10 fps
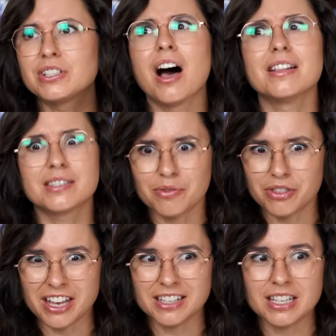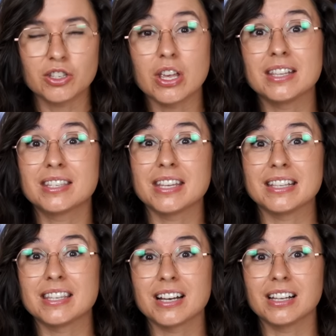Tons of things.
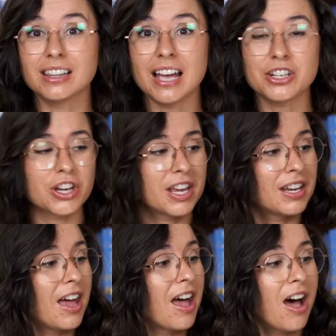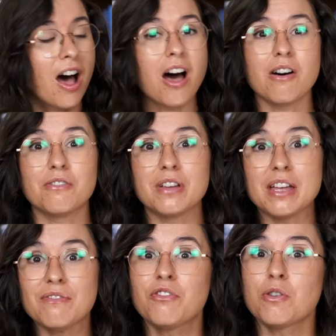It's a collection of
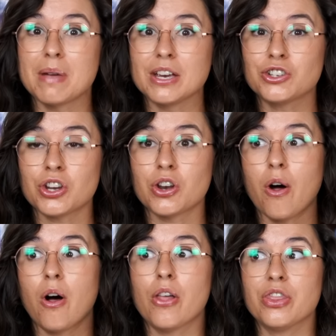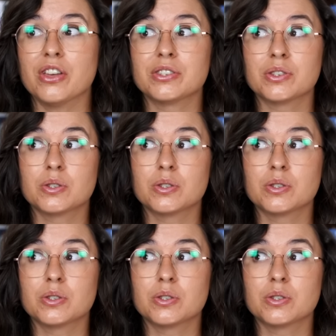information on this